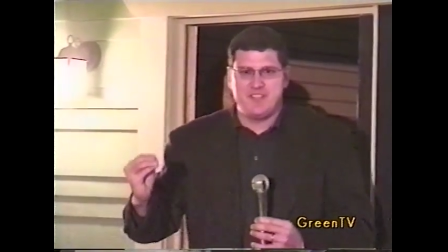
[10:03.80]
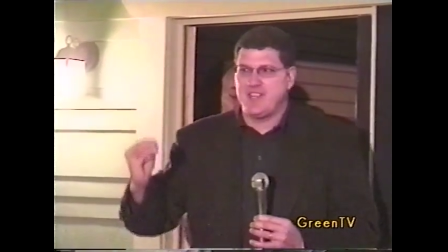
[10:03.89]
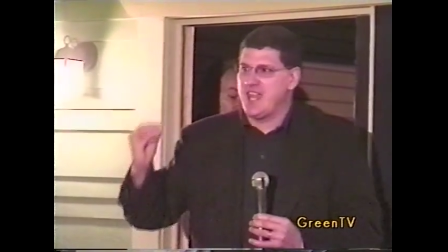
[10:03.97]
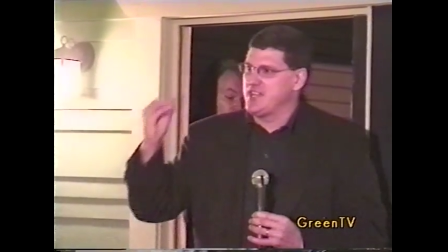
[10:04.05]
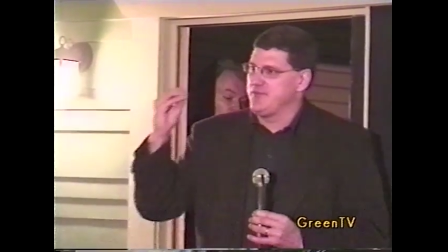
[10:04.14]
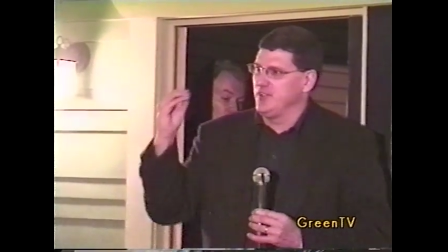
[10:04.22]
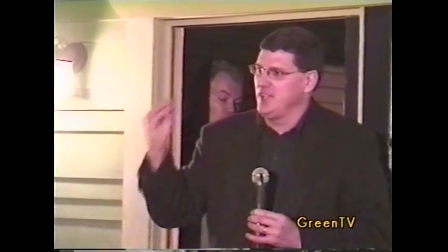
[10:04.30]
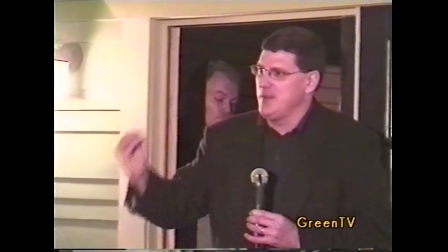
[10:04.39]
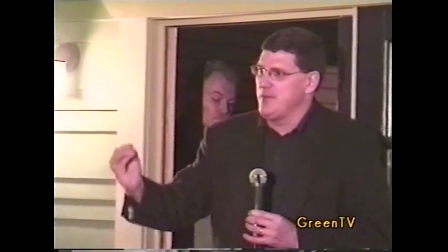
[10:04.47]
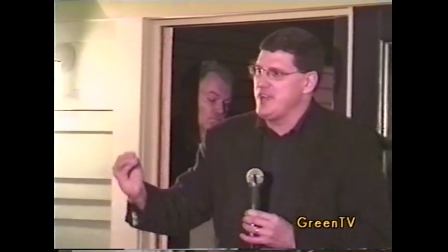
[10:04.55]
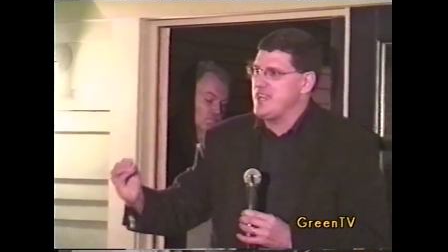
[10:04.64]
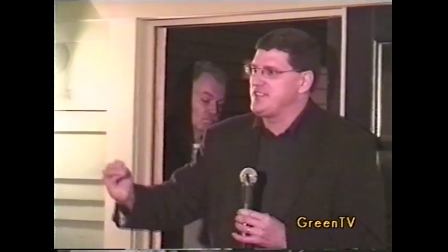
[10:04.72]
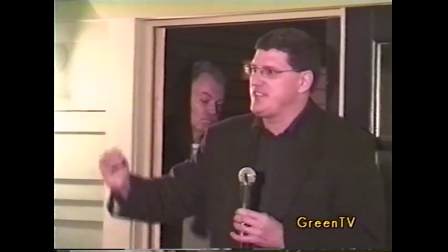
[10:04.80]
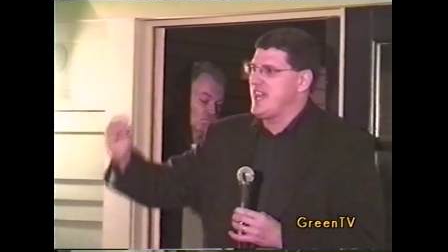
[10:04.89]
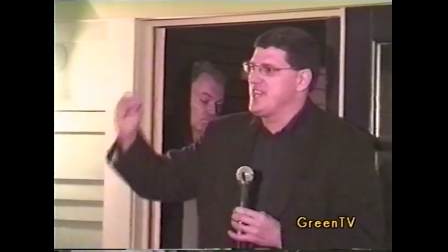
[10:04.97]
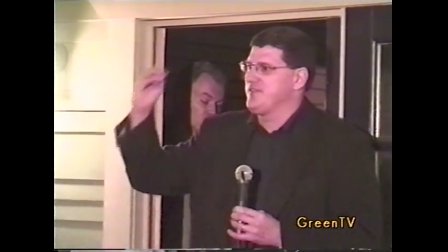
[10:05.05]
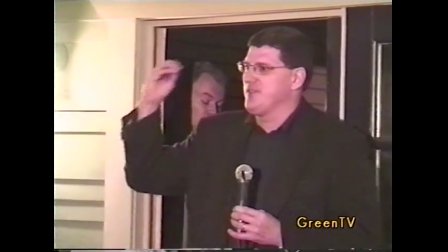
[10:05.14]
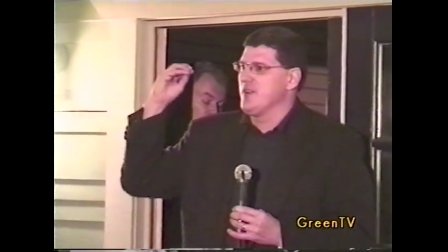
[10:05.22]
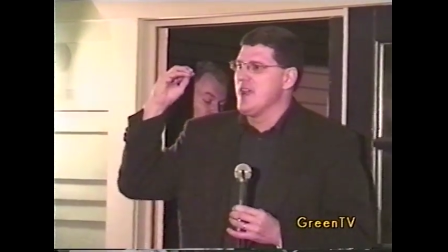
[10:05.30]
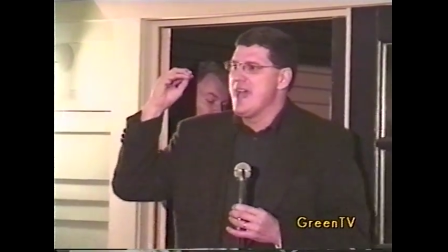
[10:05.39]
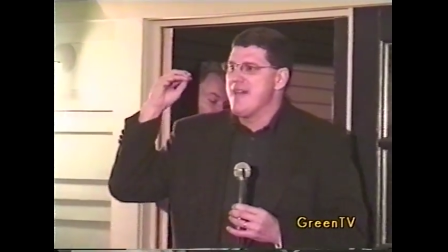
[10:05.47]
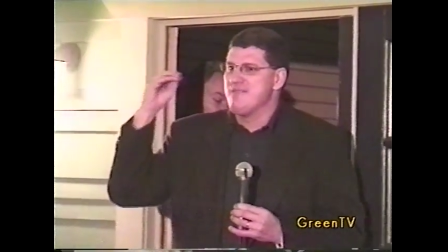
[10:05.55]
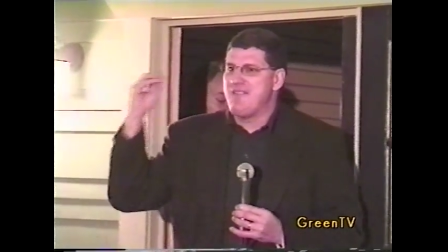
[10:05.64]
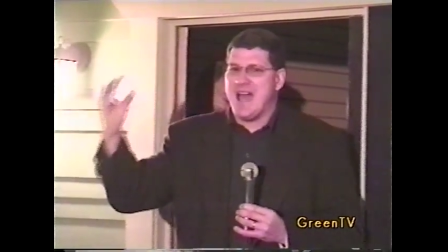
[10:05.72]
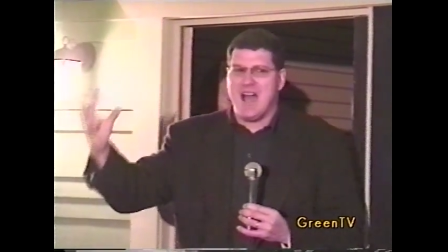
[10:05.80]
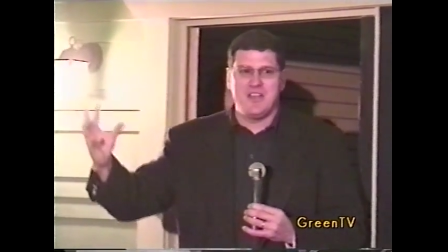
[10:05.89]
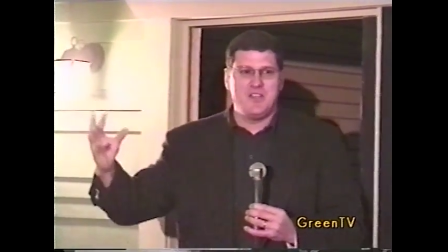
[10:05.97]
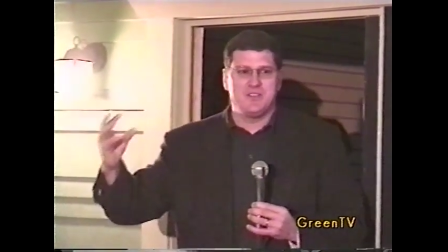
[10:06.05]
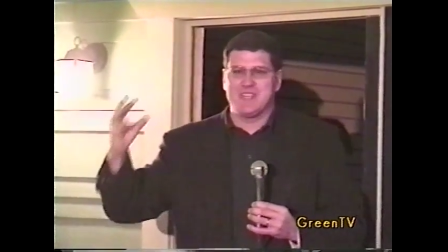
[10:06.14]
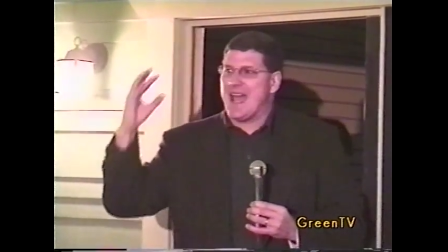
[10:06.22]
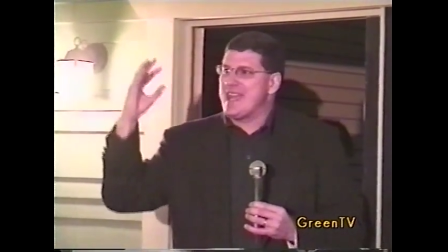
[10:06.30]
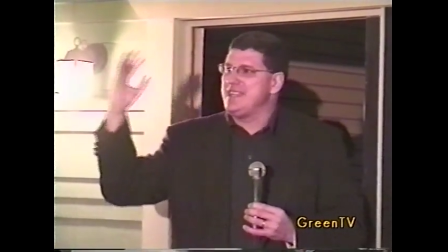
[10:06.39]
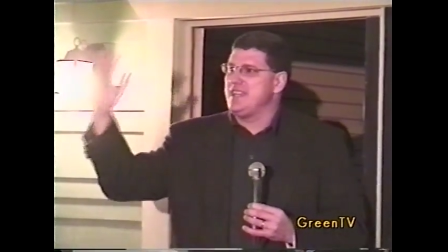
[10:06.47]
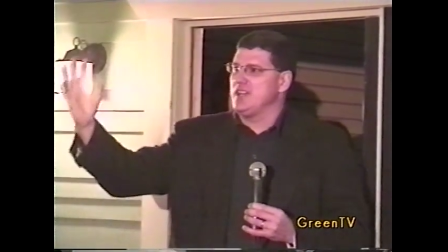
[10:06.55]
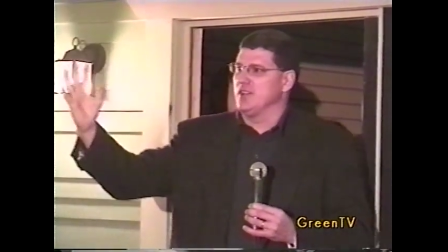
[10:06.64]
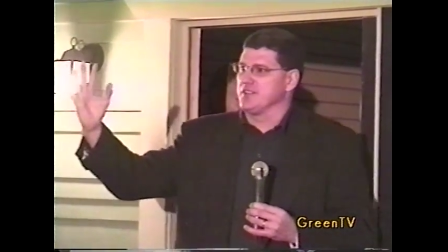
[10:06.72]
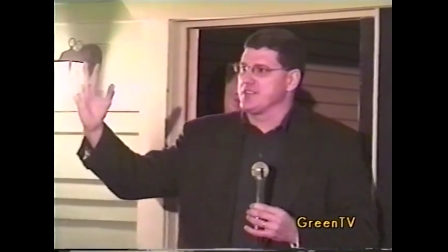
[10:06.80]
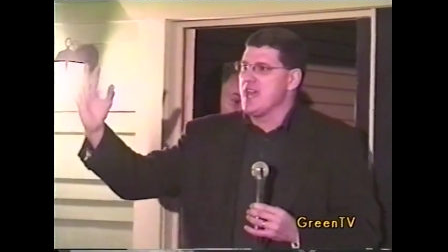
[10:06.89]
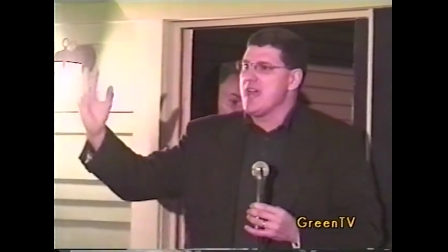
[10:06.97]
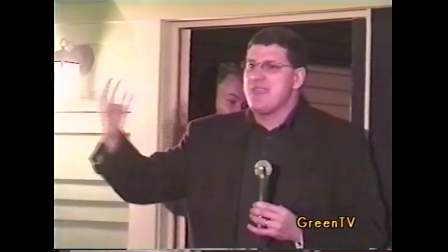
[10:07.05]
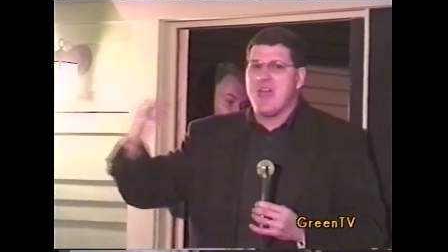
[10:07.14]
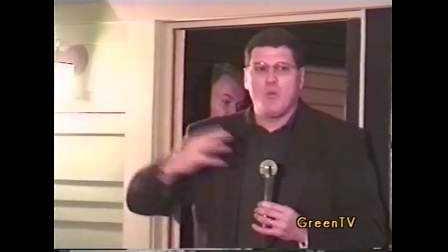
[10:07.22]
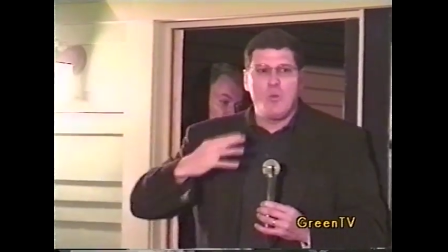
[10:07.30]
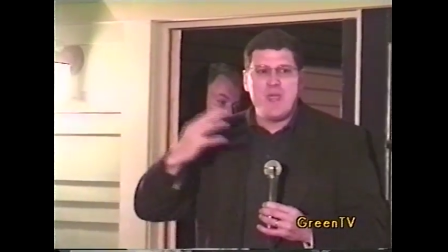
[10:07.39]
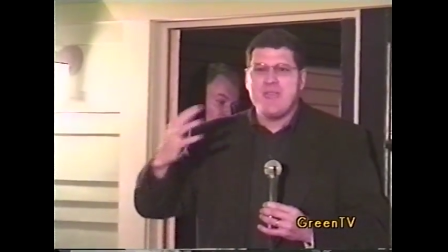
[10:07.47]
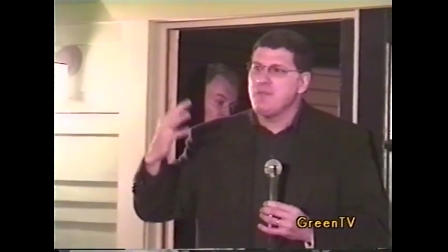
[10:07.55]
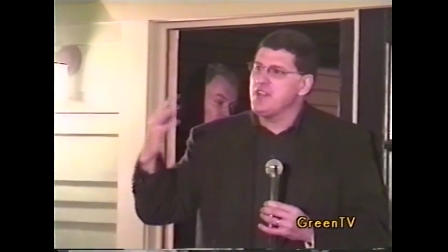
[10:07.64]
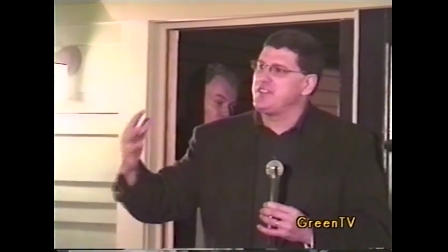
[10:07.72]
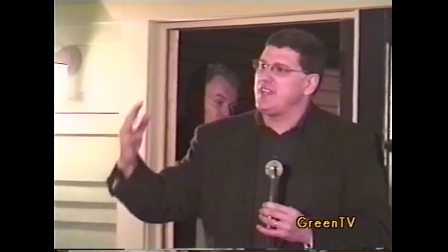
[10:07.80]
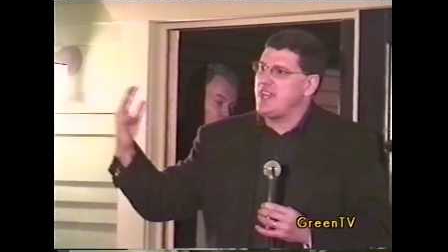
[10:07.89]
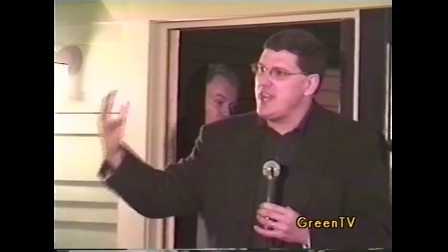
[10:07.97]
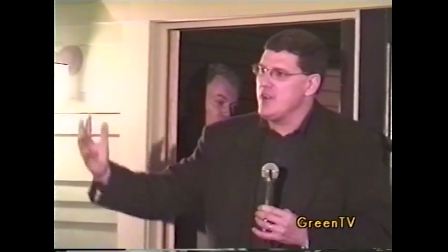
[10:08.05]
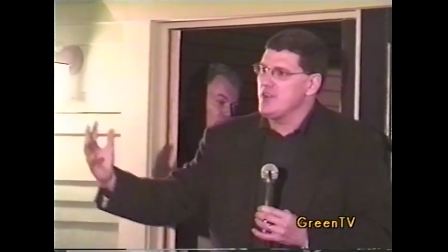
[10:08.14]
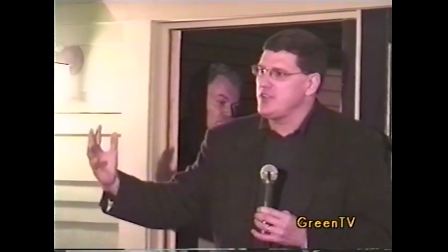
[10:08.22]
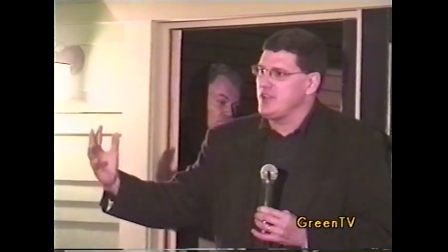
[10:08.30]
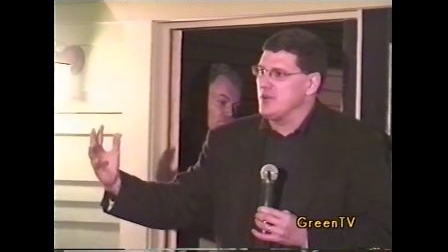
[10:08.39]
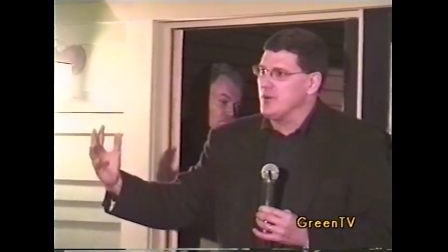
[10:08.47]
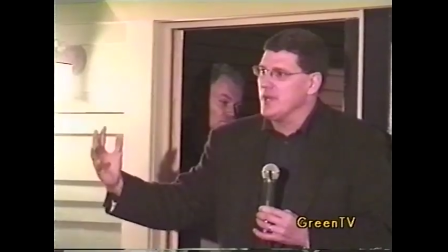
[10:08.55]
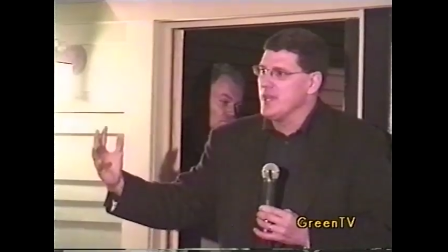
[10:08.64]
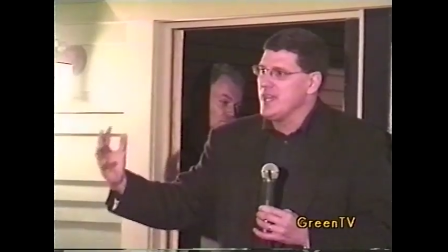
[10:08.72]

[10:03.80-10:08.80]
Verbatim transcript: it stands for liberty, it stands for values, ideals that we must adhere to